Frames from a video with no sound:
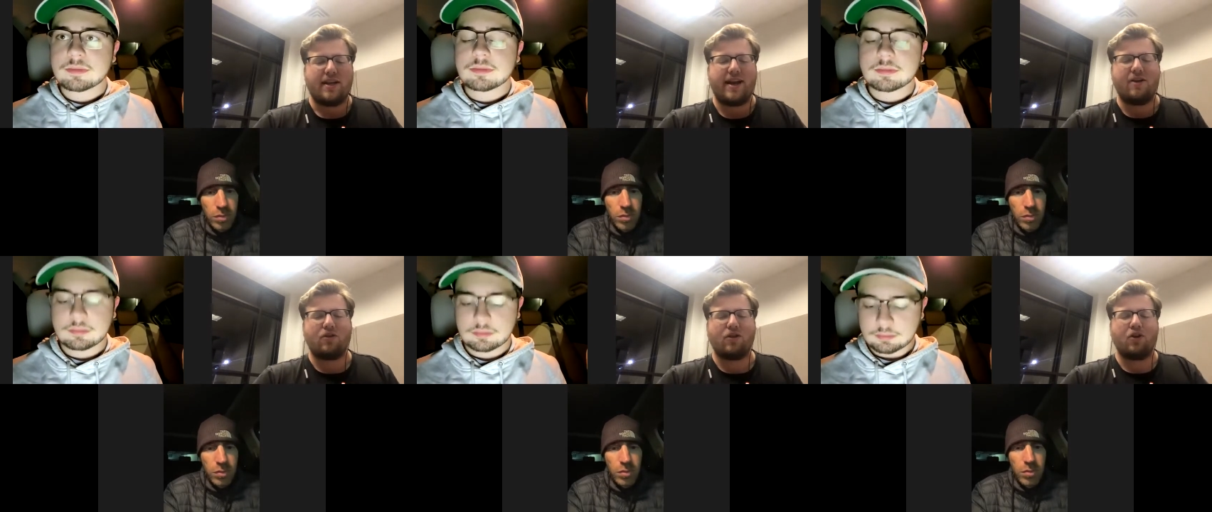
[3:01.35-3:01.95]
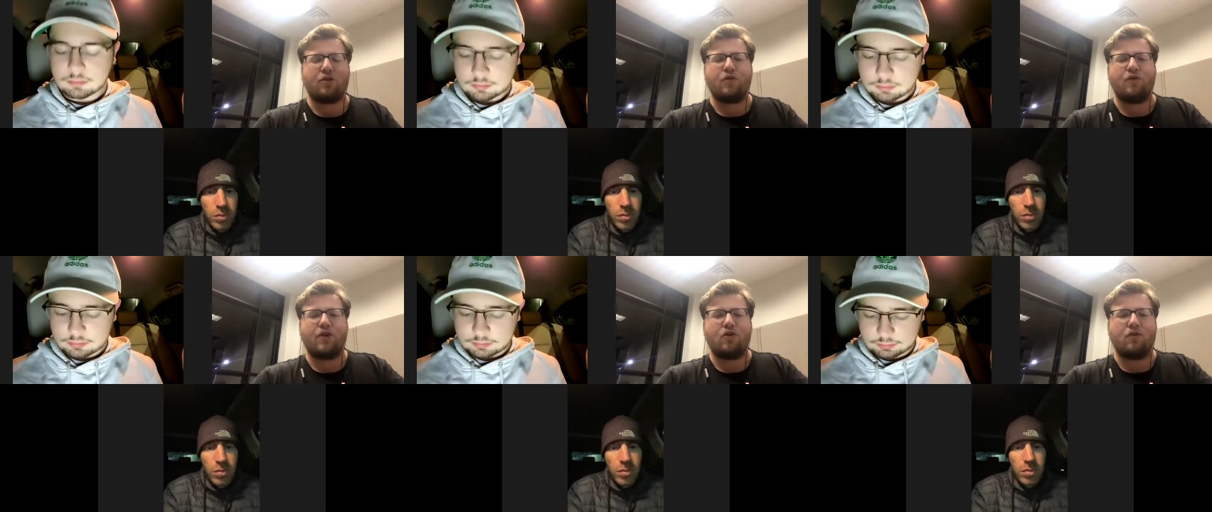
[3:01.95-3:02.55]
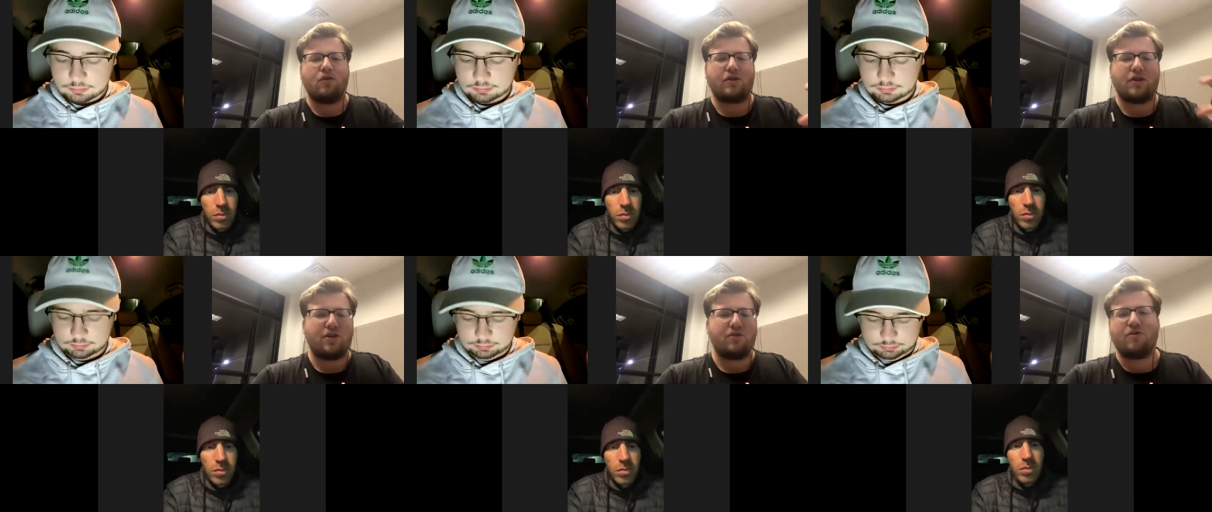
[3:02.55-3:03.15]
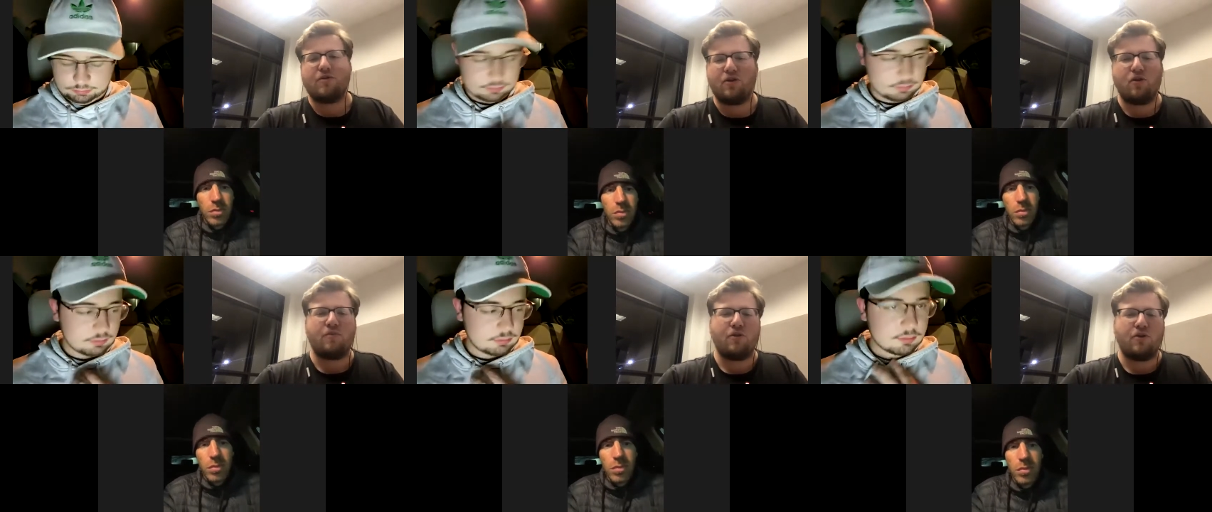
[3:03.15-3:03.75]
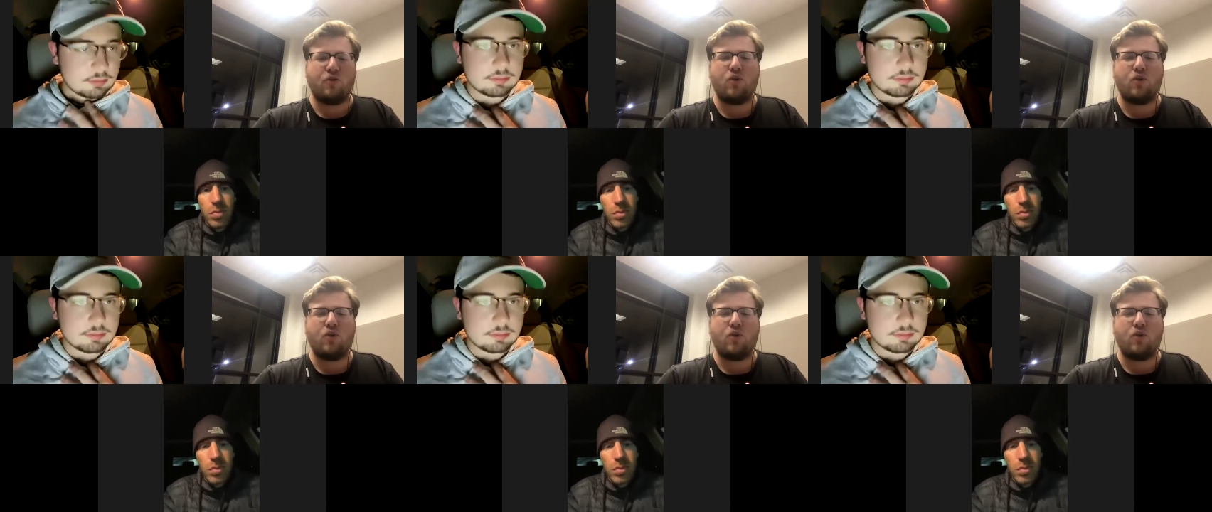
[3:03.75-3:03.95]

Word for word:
Speaker 1: And now, Clark, moving over to you, Europer and